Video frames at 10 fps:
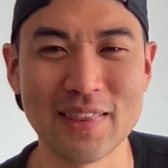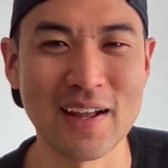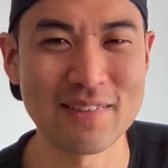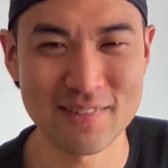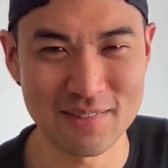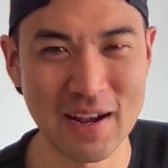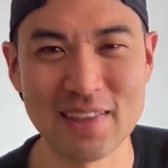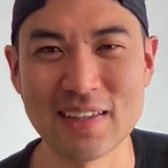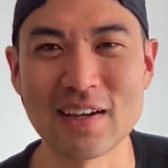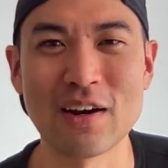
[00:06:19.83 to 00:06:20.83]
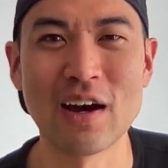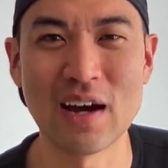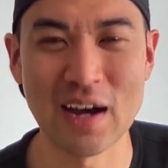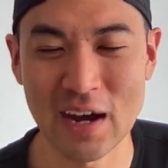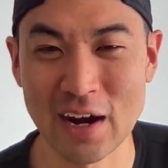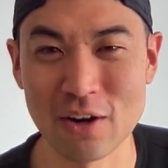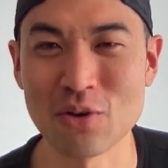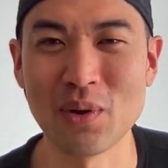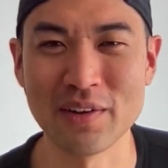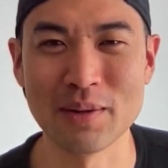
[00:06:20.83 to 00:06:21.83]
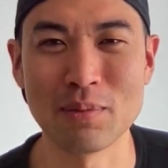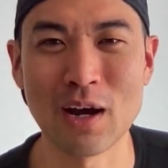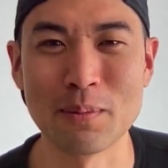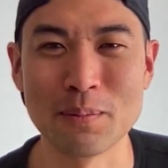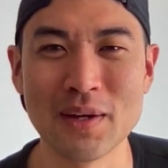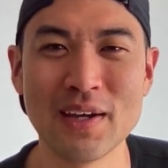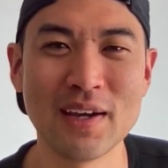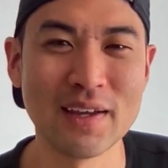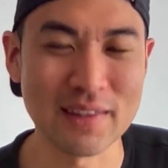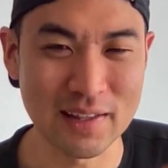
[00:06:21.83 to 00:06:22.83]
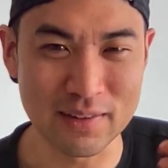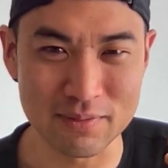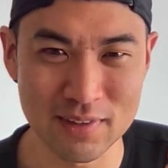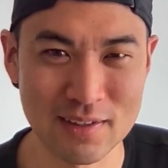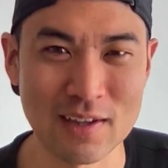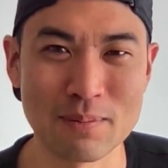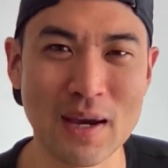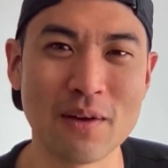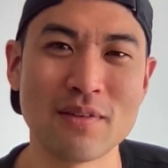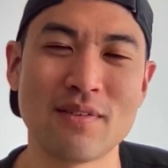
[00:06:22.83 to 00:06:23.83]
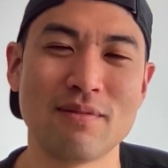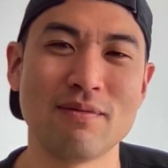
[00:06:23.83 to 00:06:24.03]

That's I think a, a higher quality problem than thinking about